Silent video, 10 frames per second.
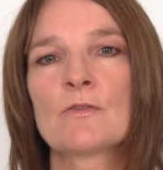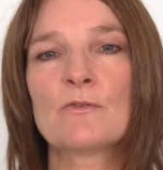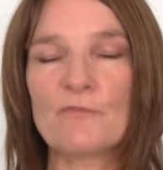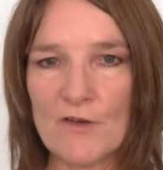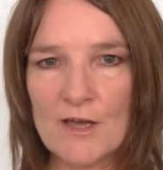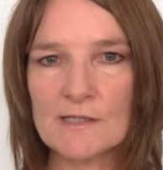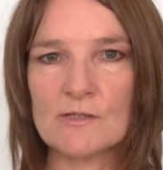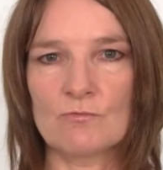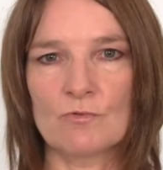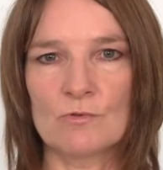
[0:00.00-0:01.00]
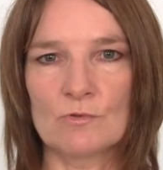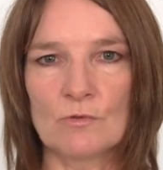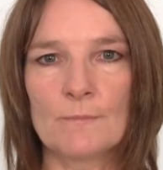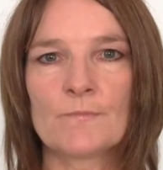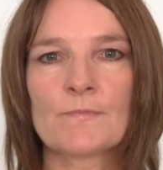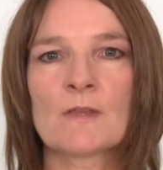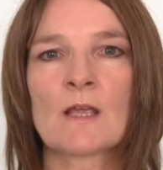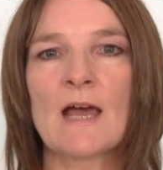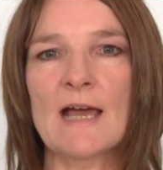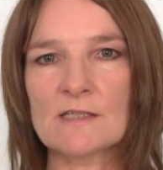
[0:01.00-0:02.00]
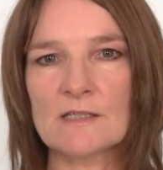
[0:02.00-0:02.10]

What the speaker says: The first rule has